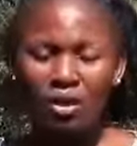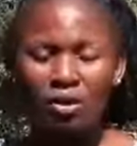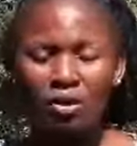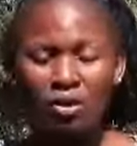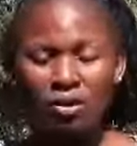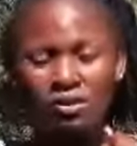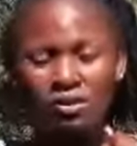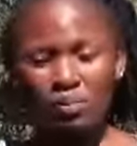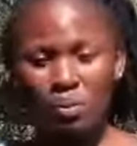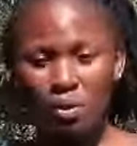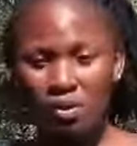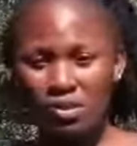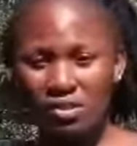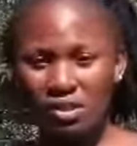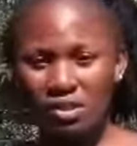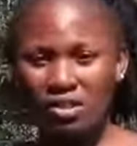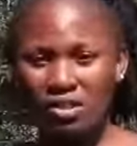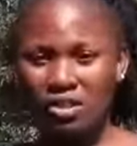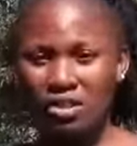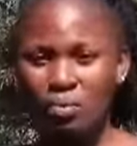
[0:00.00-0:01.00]
Your
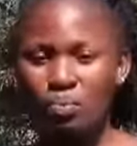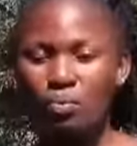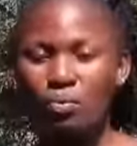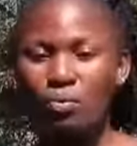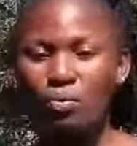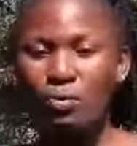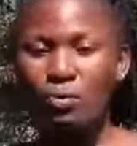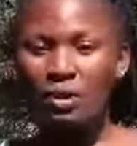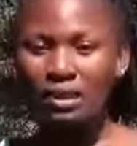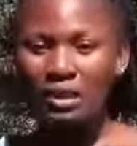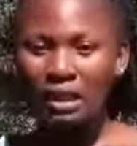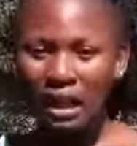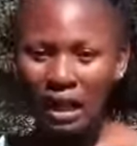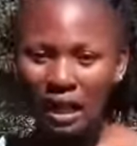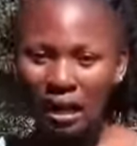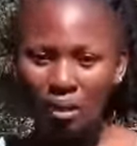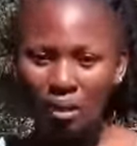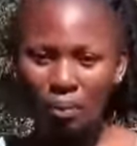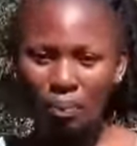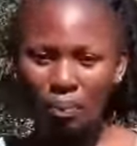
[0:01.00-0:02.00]
sponsorship will
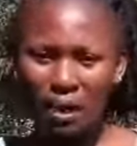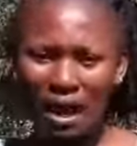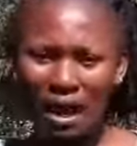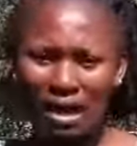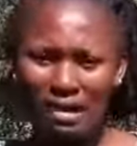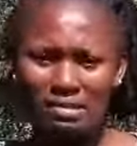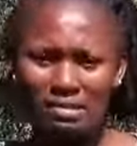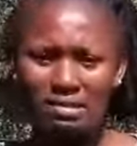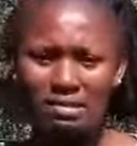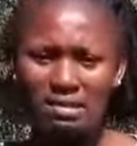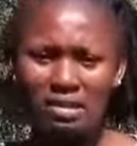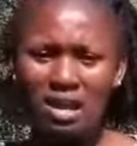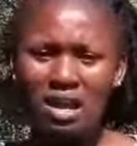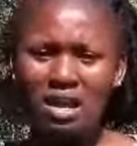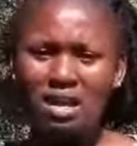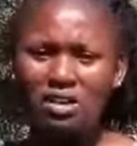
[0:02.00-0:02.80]
help us